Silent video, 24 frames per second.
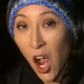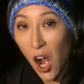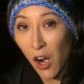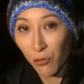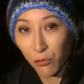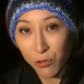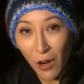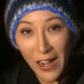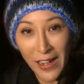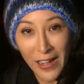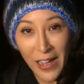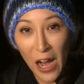uh,
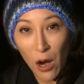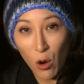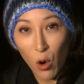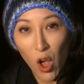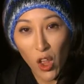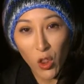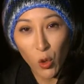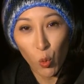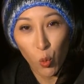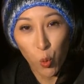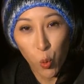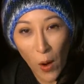right now,
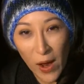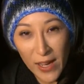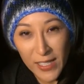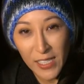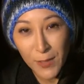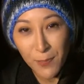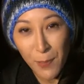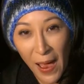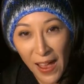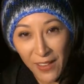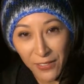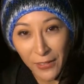all the
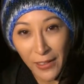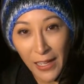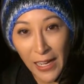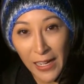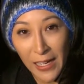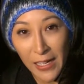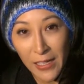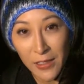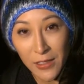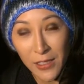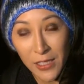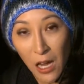westbound
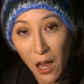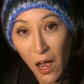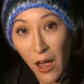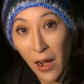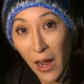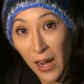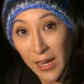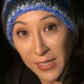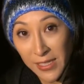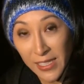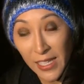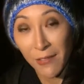lanes on
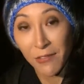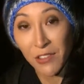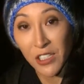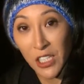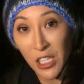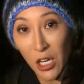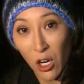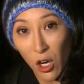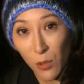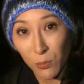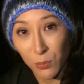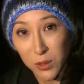I
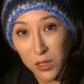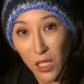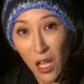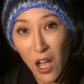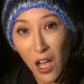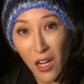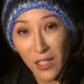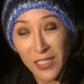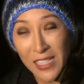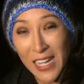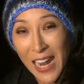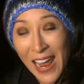70 are
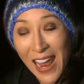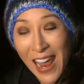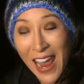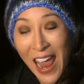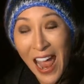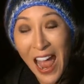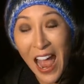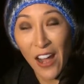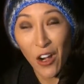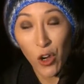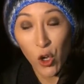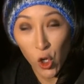blocked
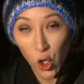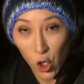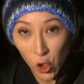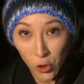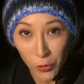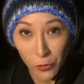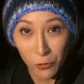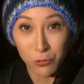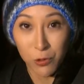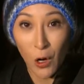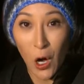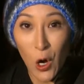at
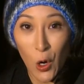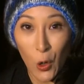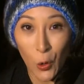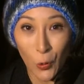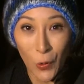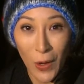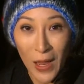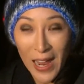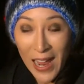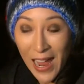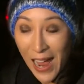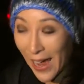Holt
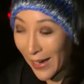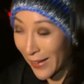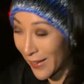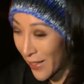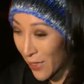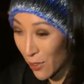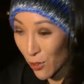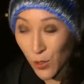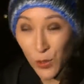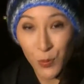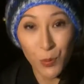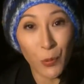Road. Uh,
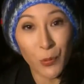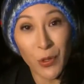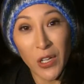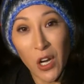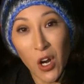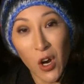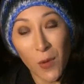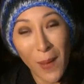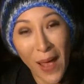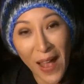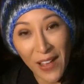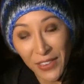here's what we
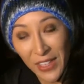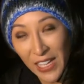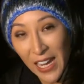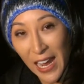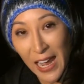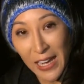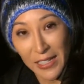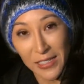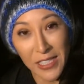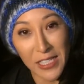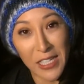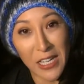know about the
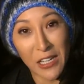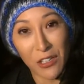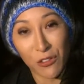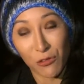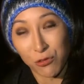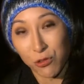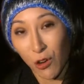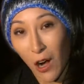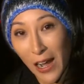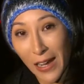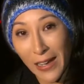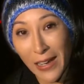accident
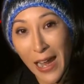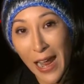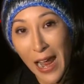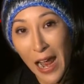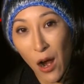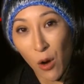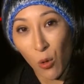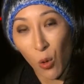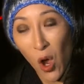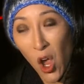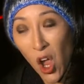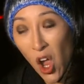right
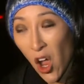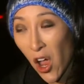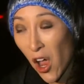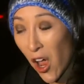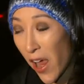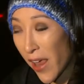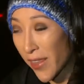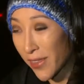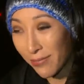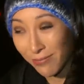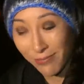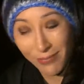now. Uh,
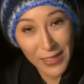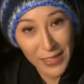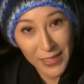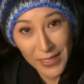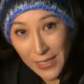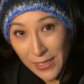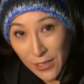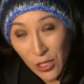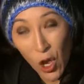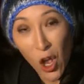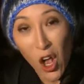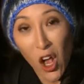this
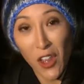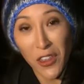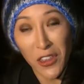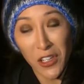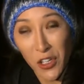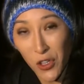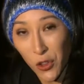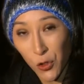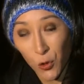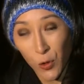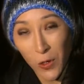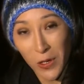is all that
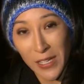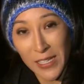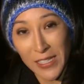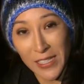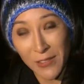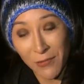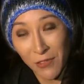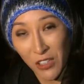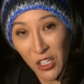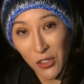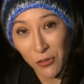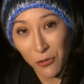authorities
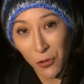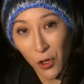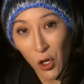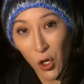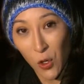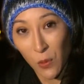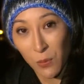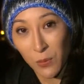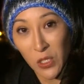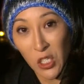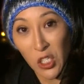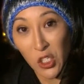have
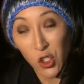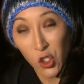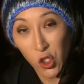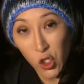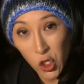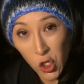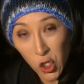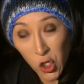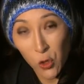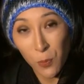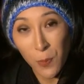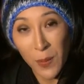confirmed.
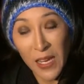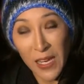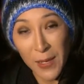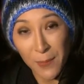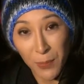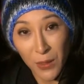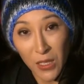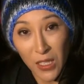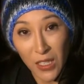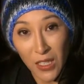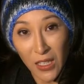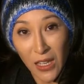Two
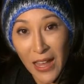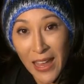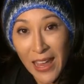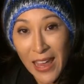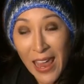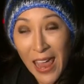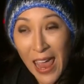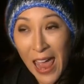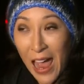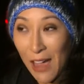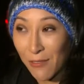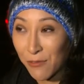people
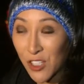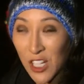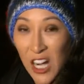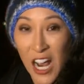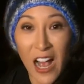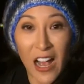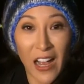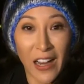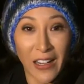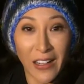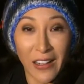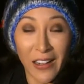have
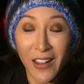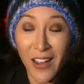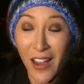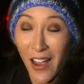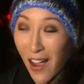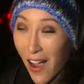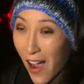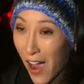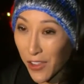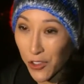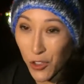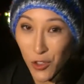died.
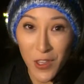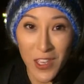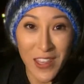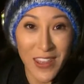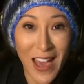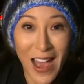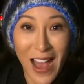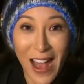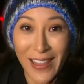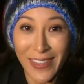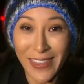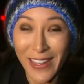Uh, other than
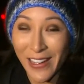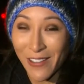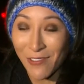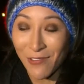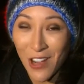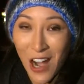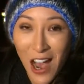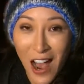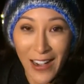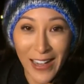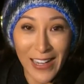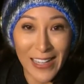that, they have
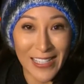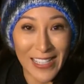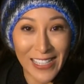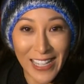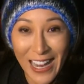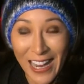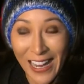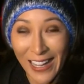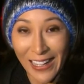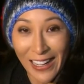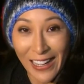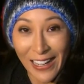not
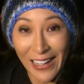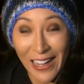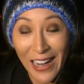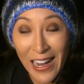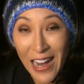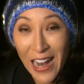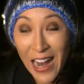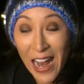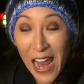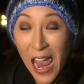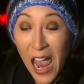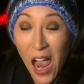indicated
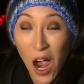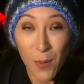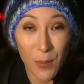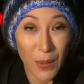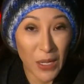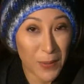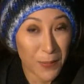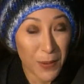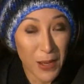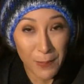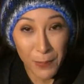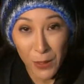how
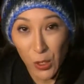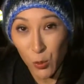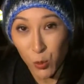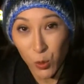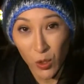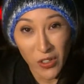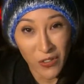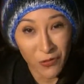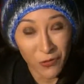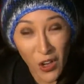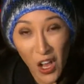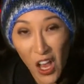many people
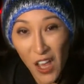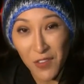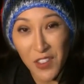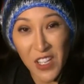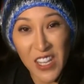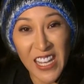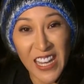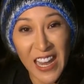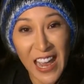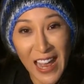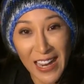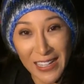were involved in
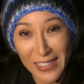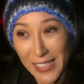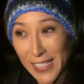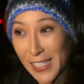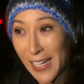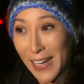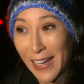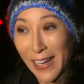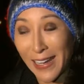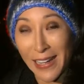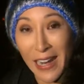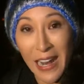the accident
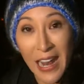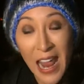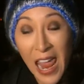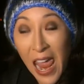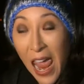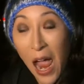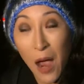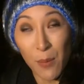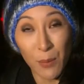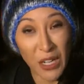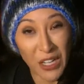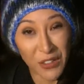accident,
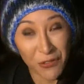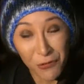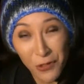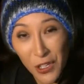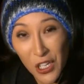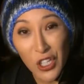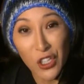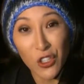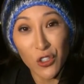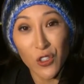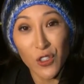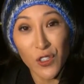how many
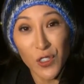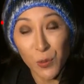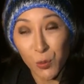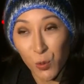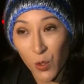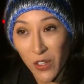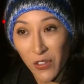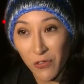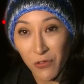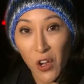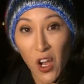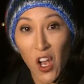vehicles
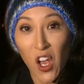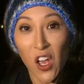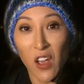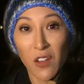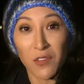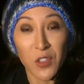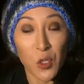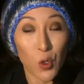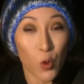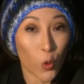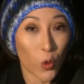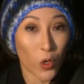were
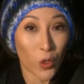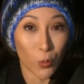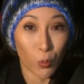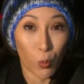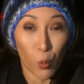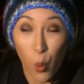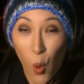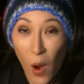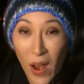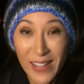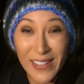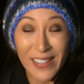involved, or
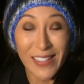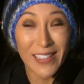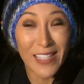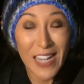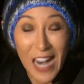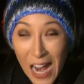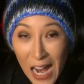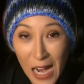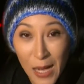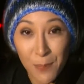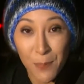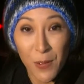what
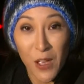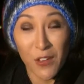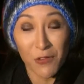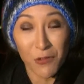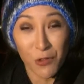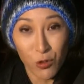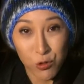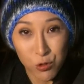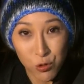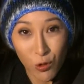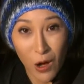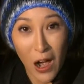type of
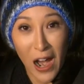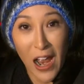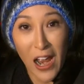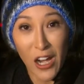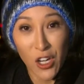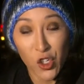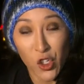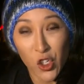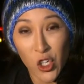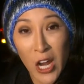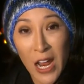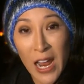
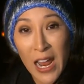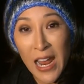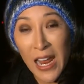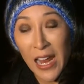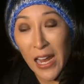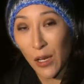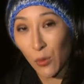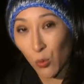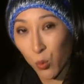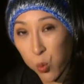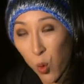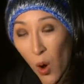crash
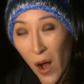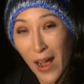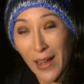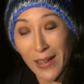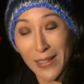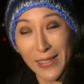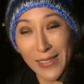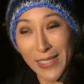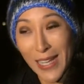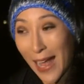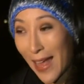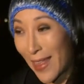it
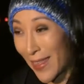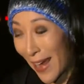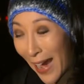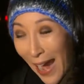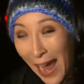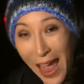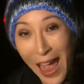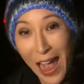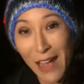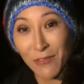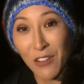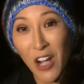was. Uh, they
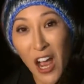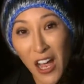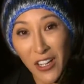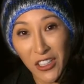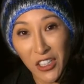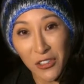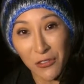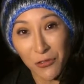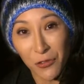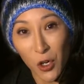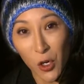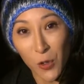have
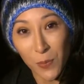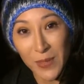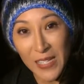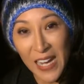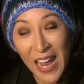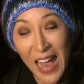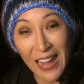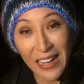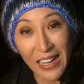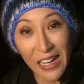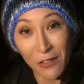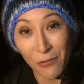not confirmed
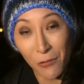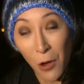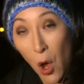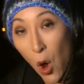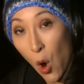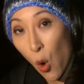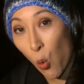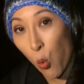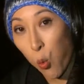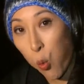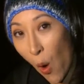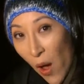yet if
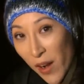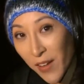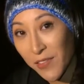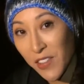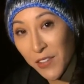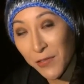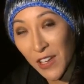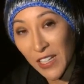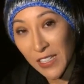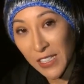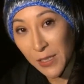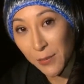one of
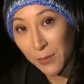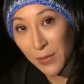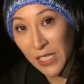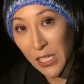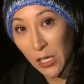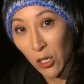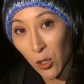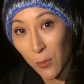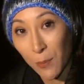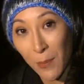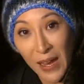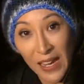the victims
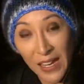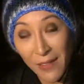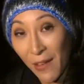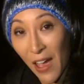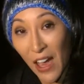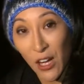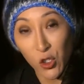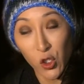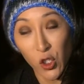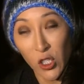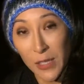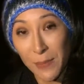here may have
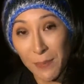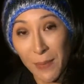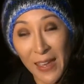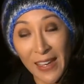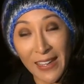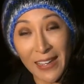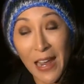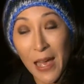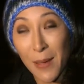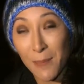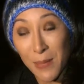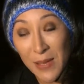actually
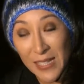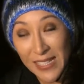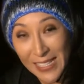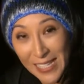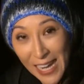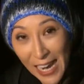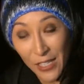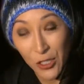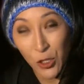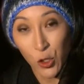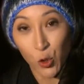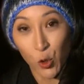been a
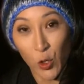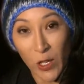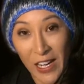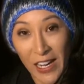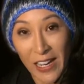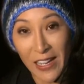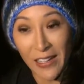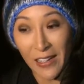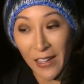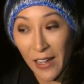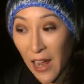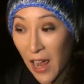
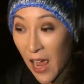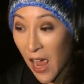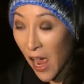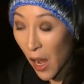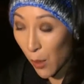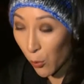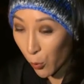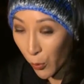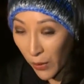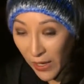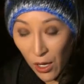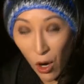pedestrian.
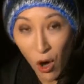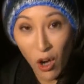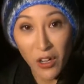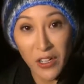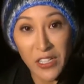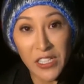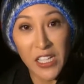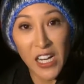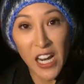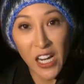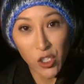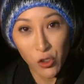Uh, we are
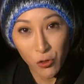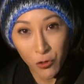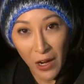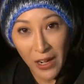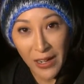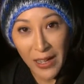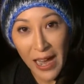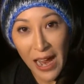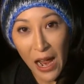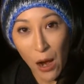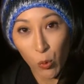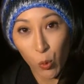in touch
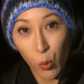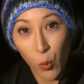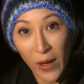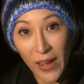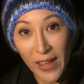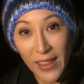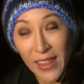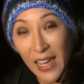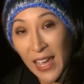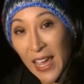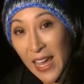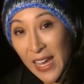right now
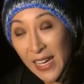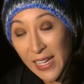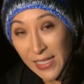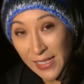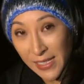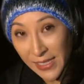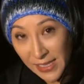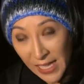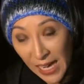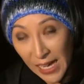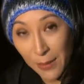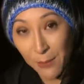with
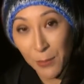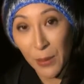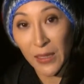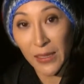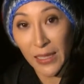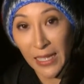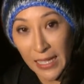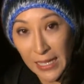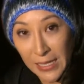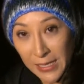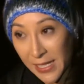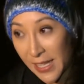state
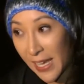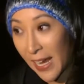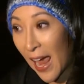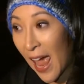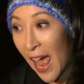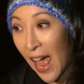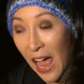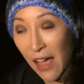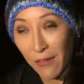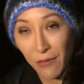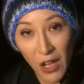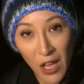police. They
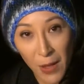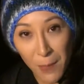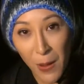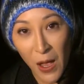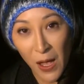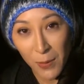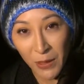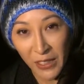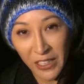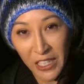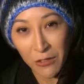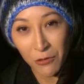have a
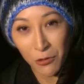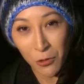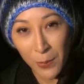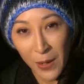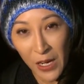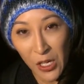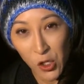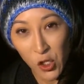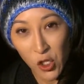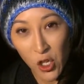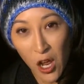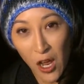public
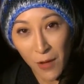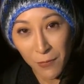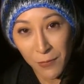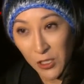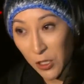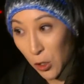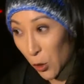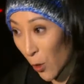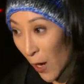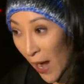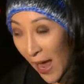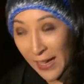information
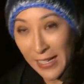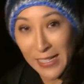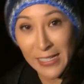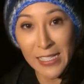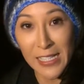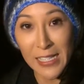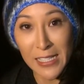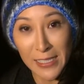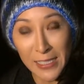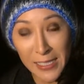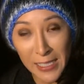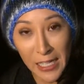officer heading
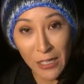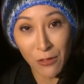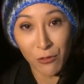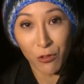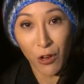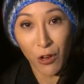to the scene